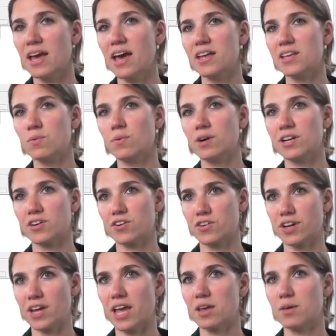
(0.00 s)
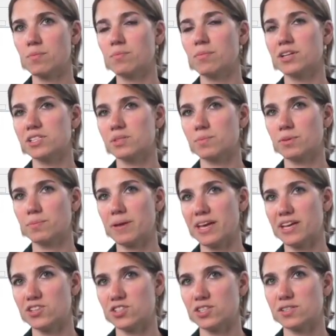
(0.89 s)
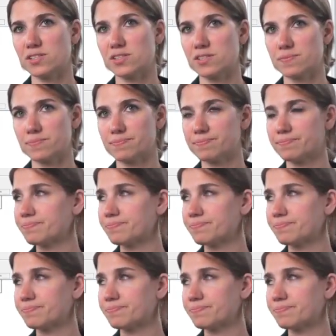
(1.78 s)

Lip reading: and you want to create multiple pages.